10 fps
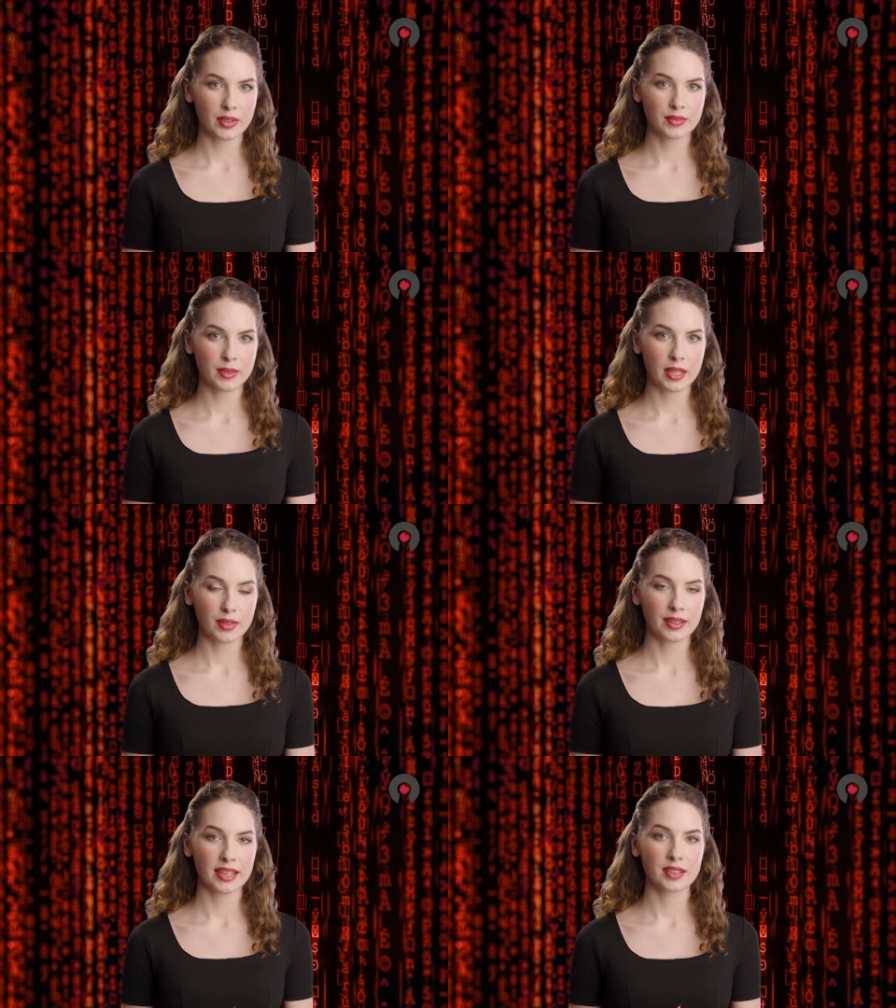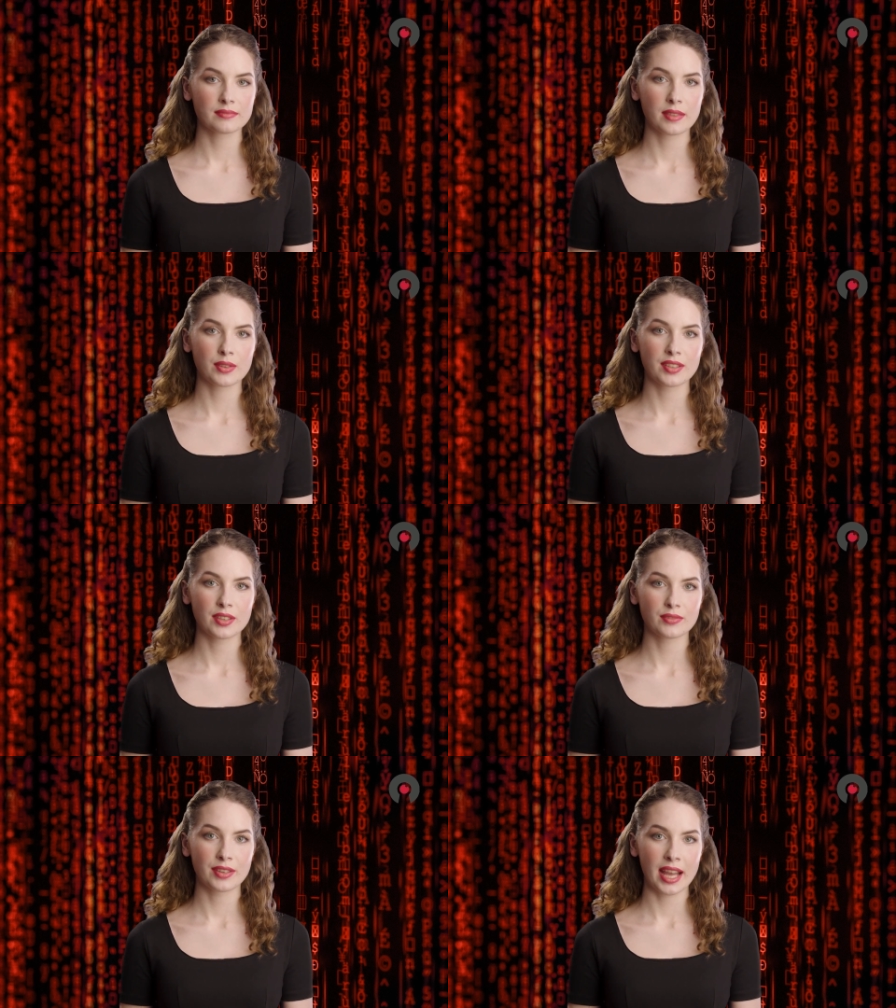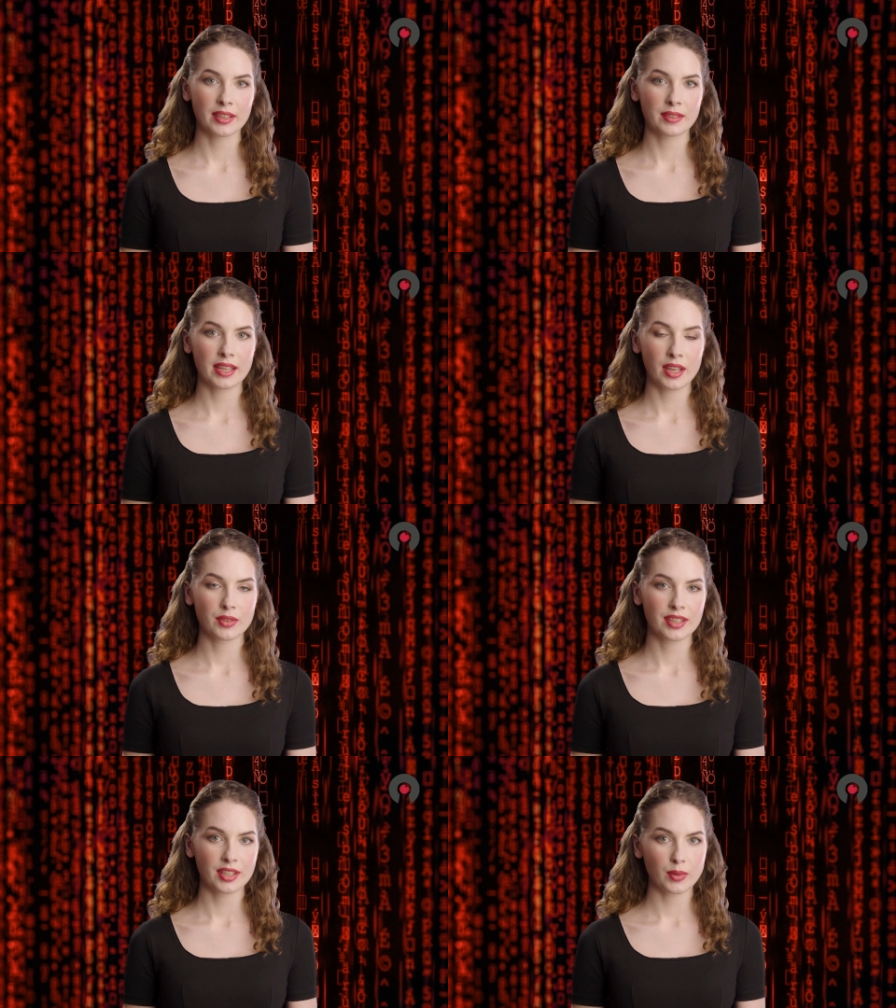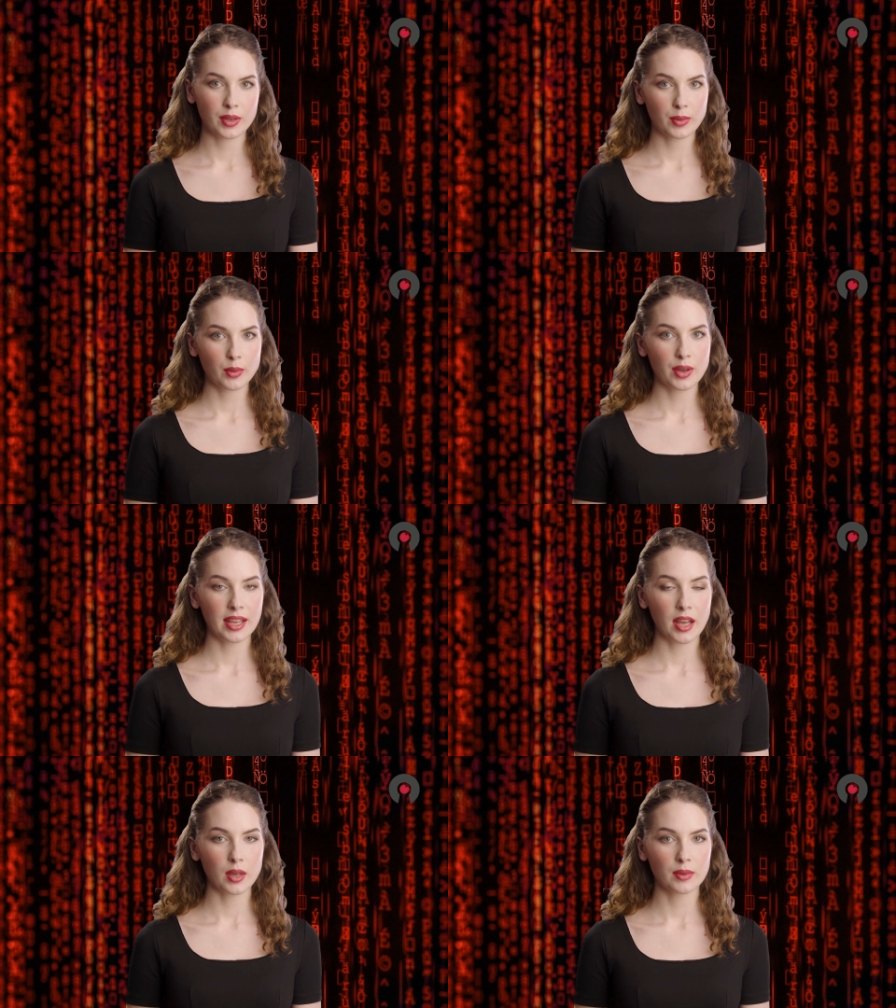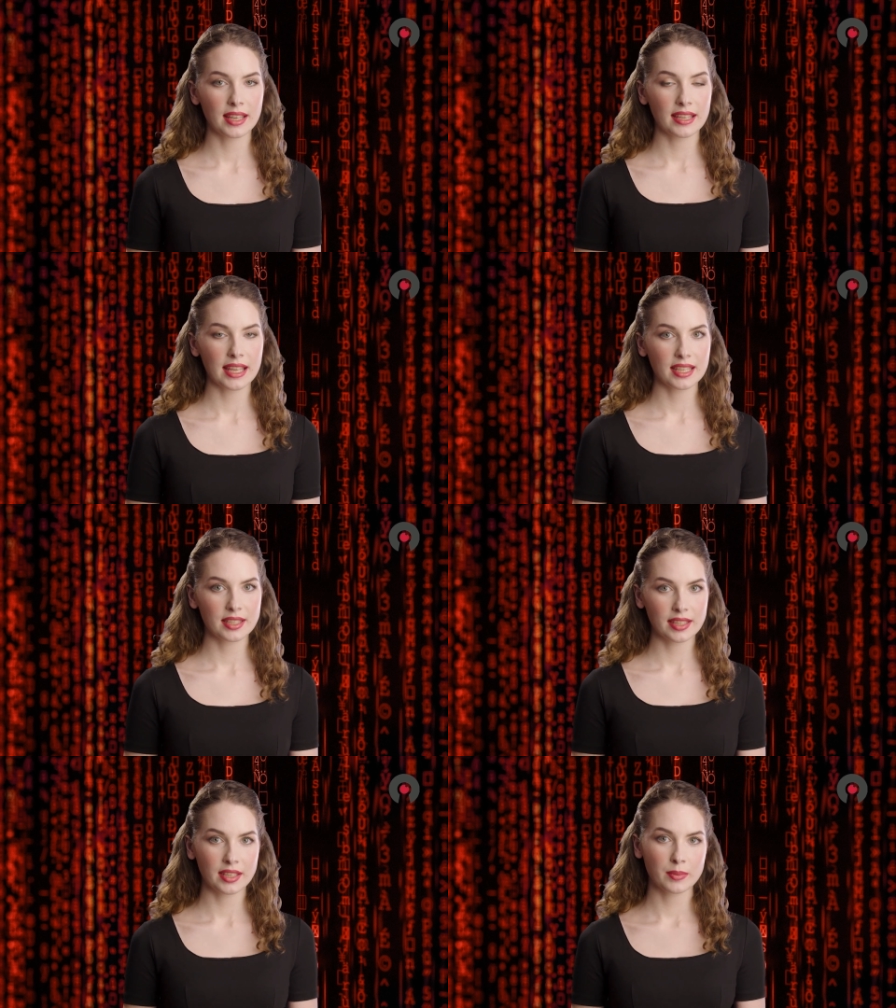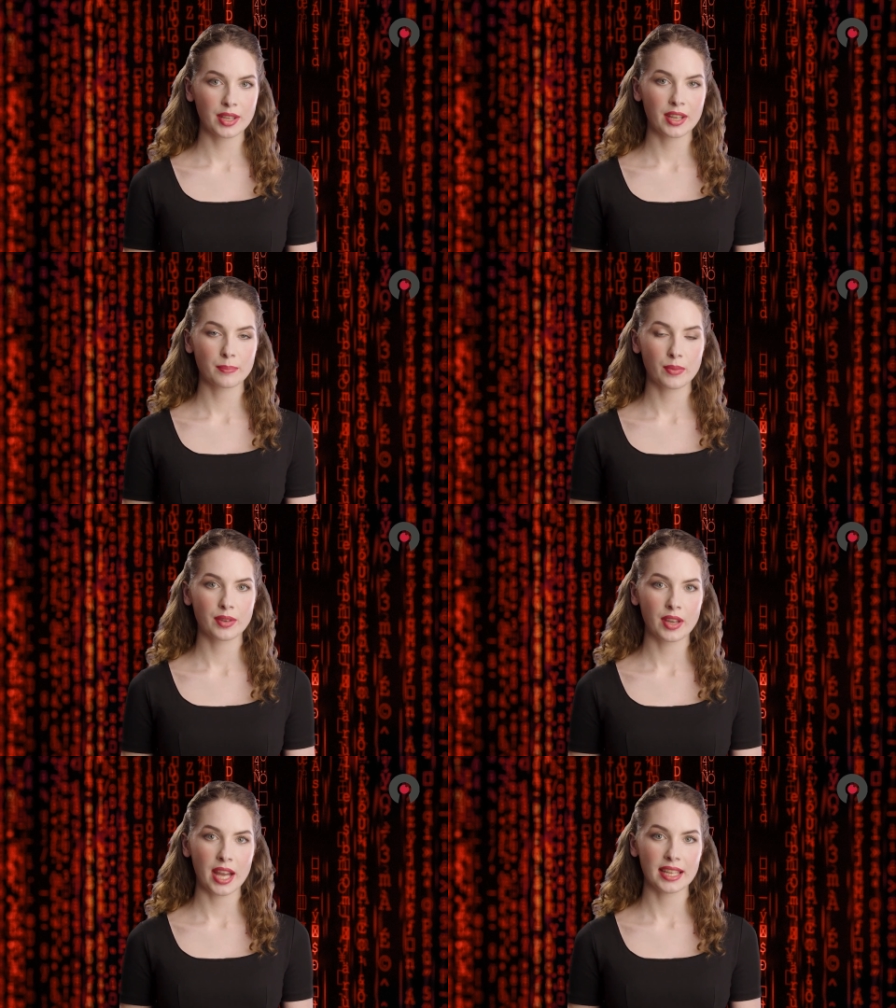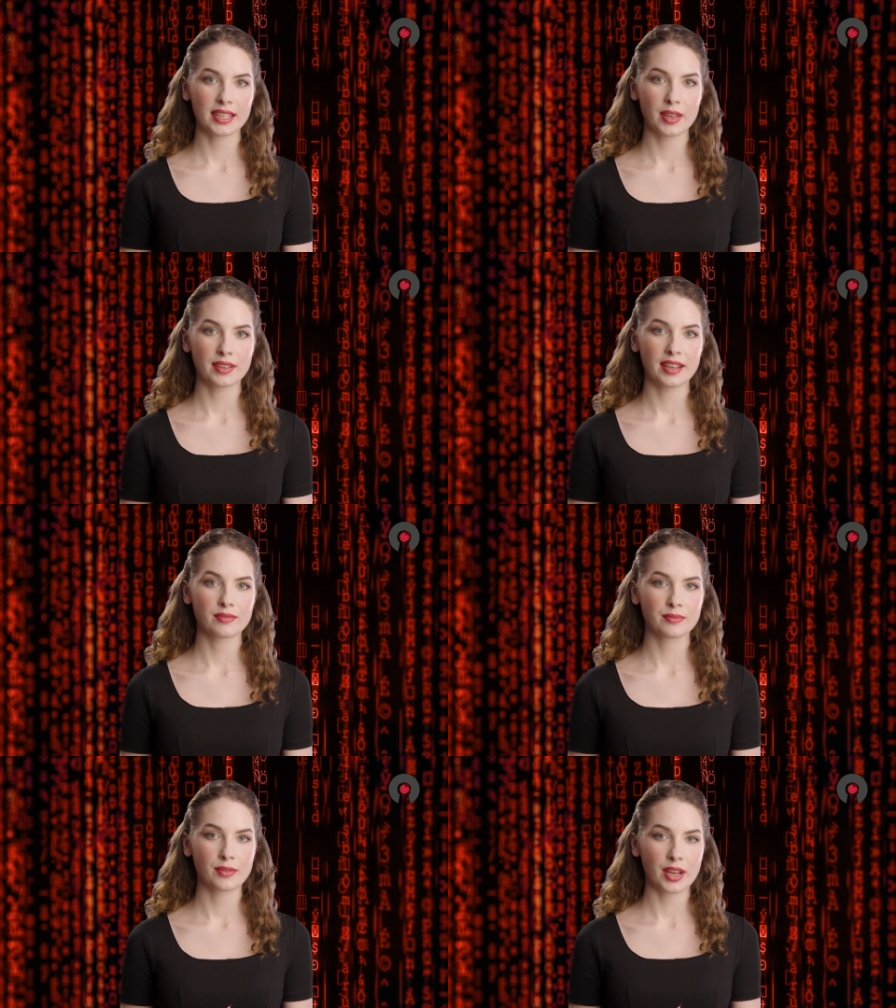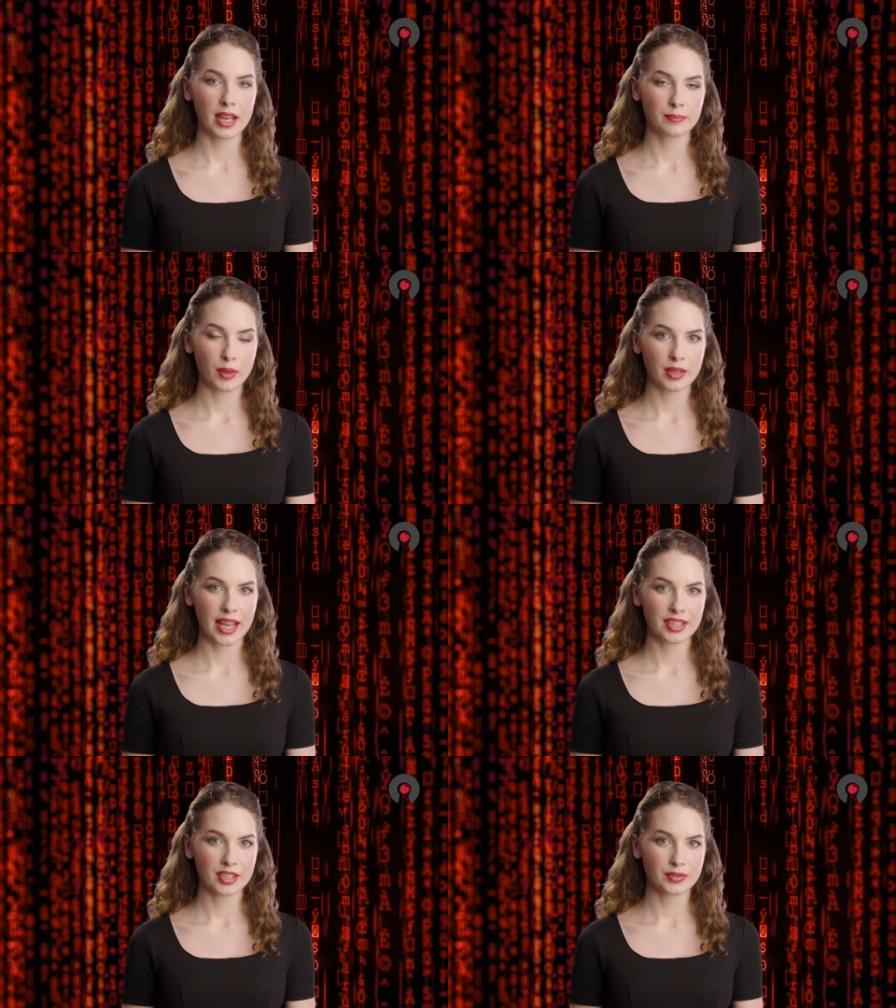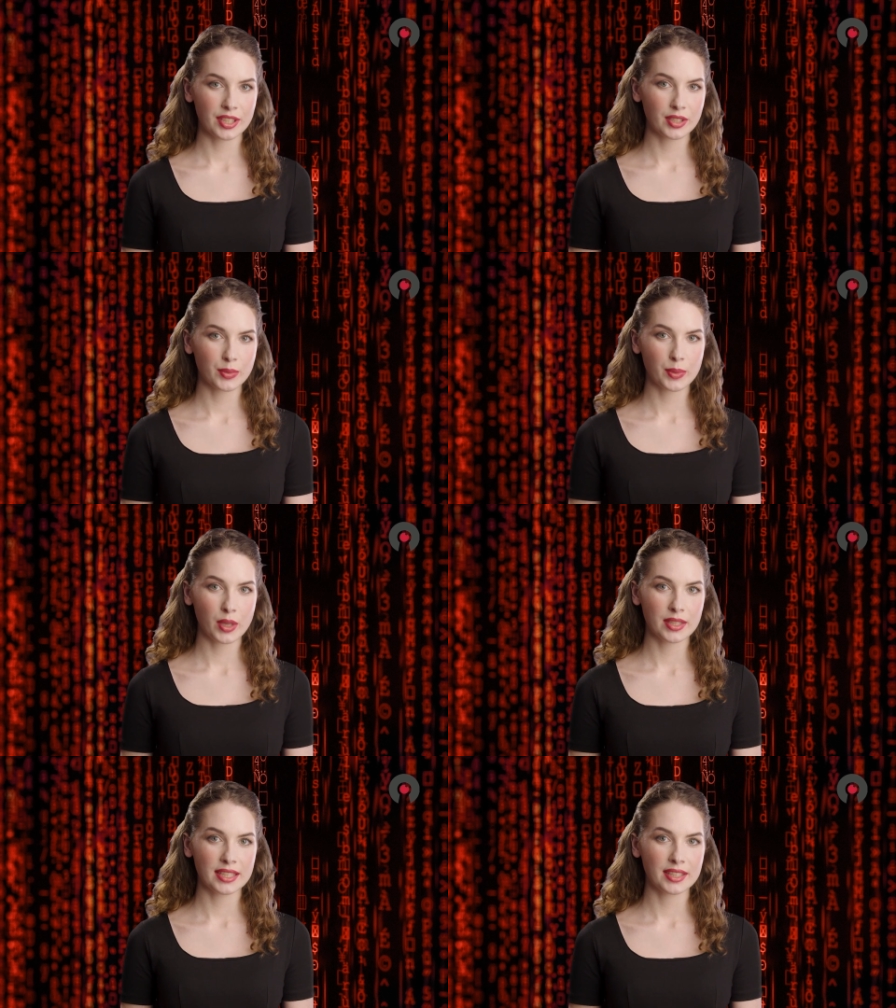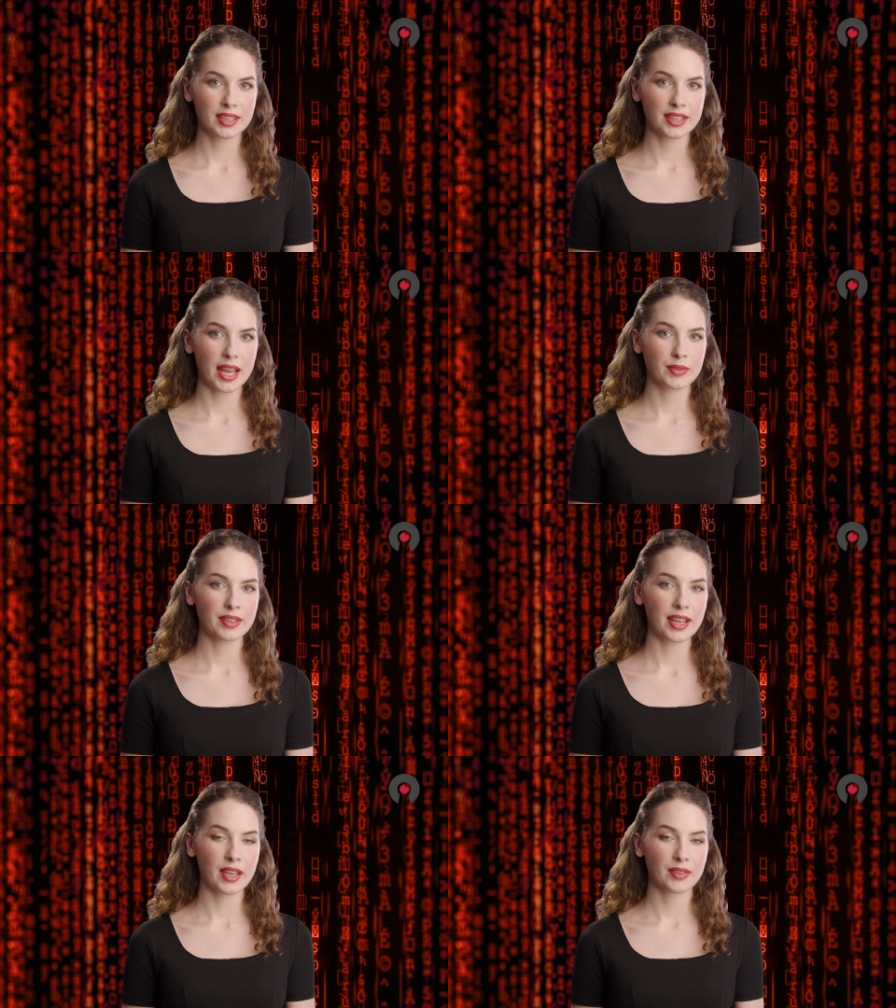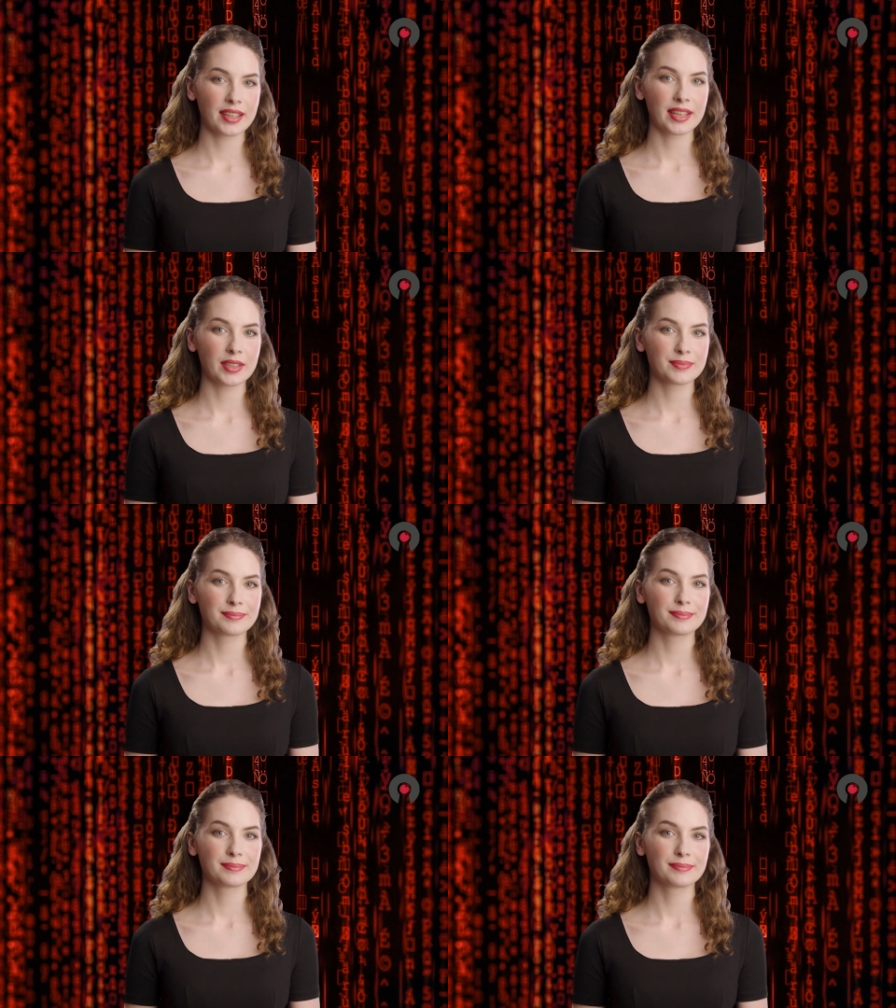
Overall, the future of cybersecurity will require organizations to be nimble, adaptive, and proactive in their approach to cybersecurity.